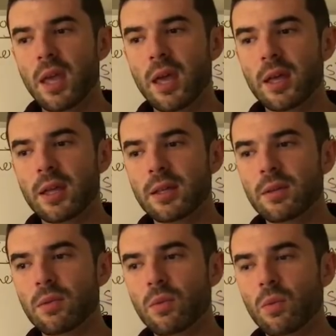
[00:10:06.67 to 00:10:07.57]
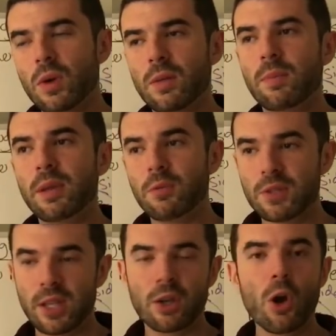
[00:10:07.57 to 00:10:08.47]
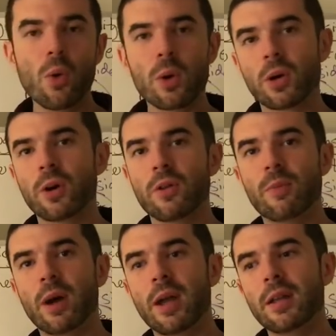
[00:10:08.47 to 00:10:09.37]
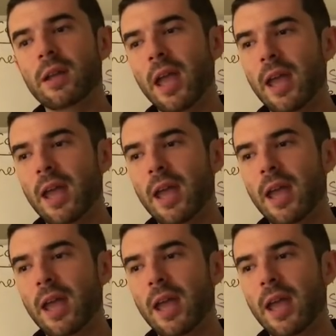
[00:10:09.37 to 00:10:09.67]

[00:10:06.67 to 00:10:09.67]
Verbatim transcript: uh, was, was a coworker of mine,